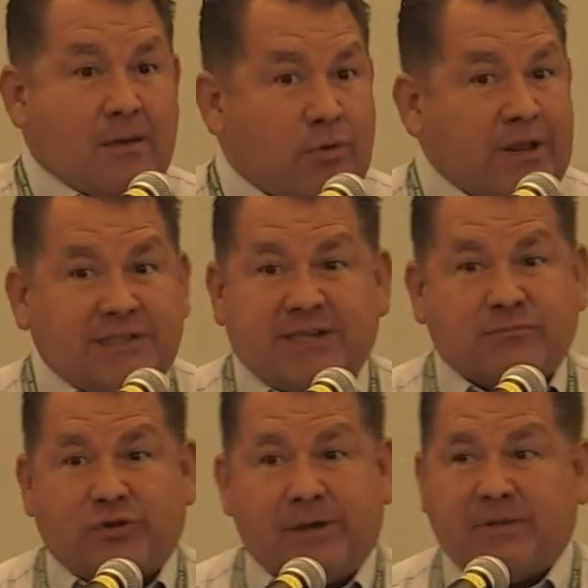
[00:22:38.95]
putting
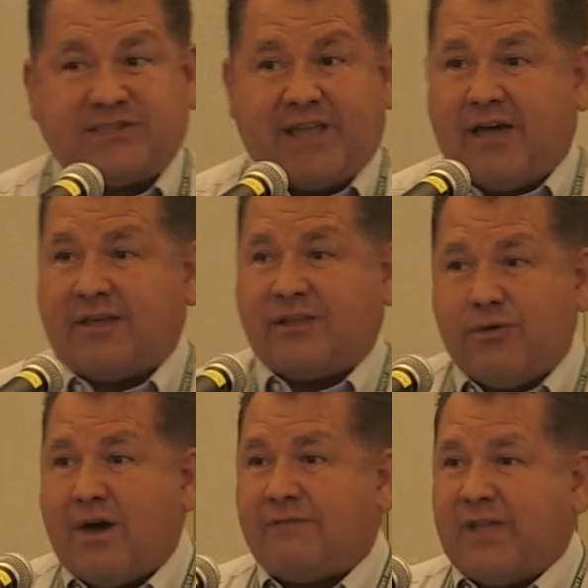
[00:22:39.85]
some treatments down that
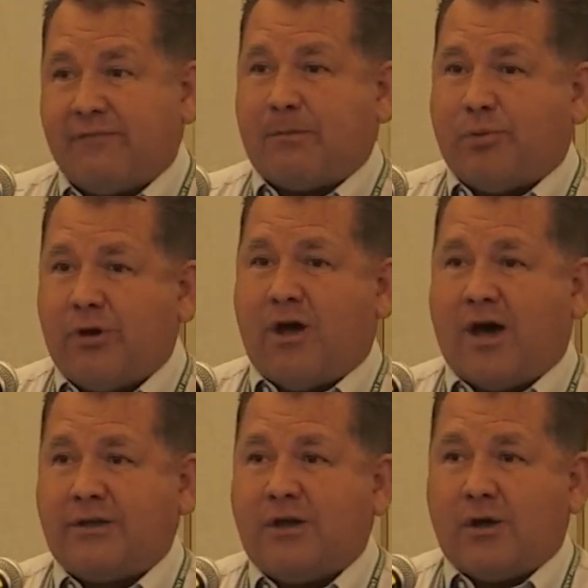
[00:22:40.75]
you have never put
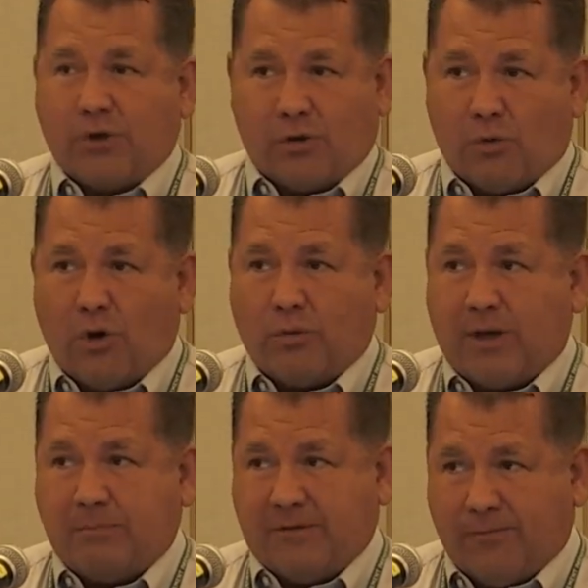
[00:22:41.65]
on your
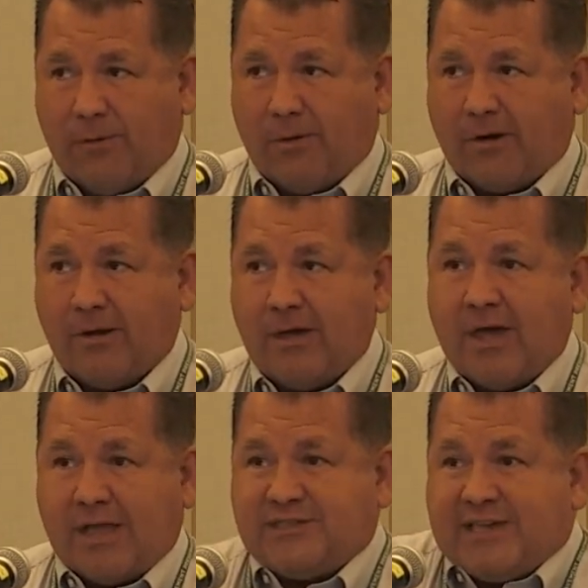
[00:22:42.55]
roadway before
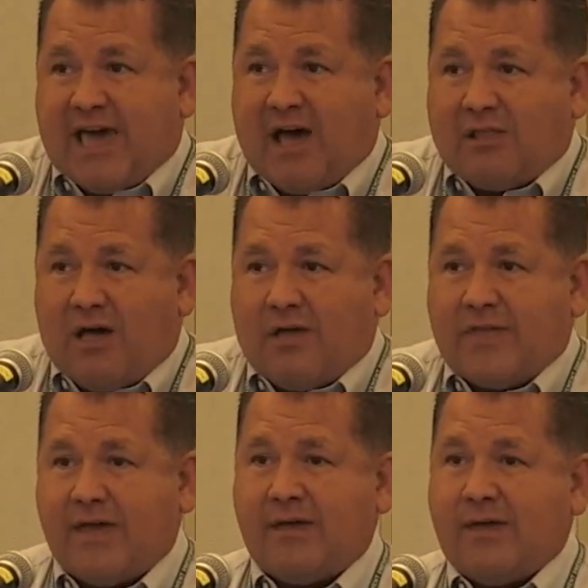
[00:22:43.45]
and see how long
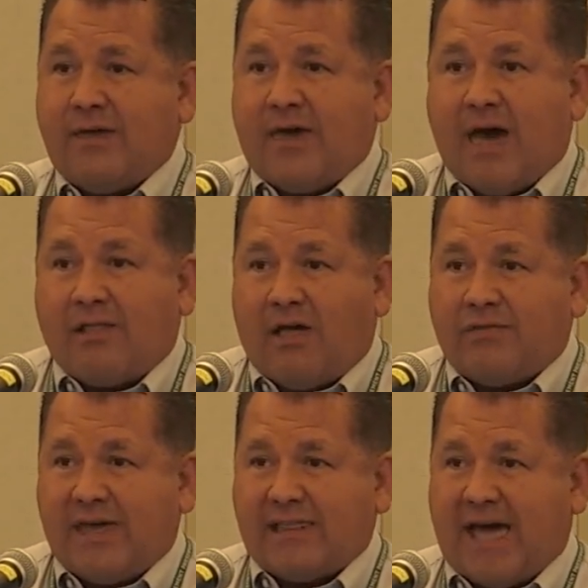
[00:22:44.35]
they, how
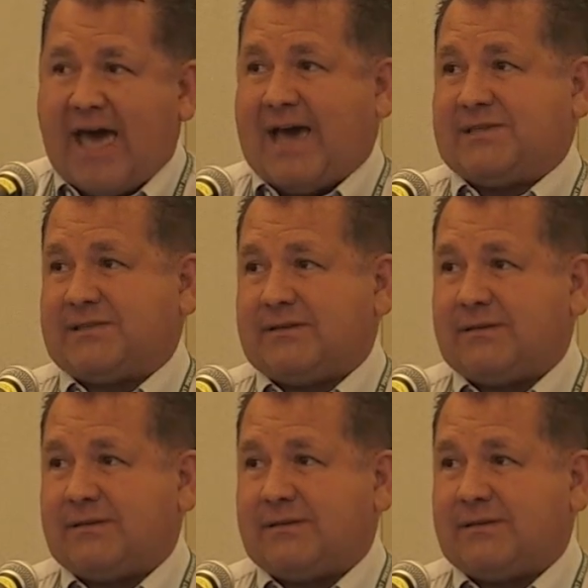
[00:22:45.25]
long they last.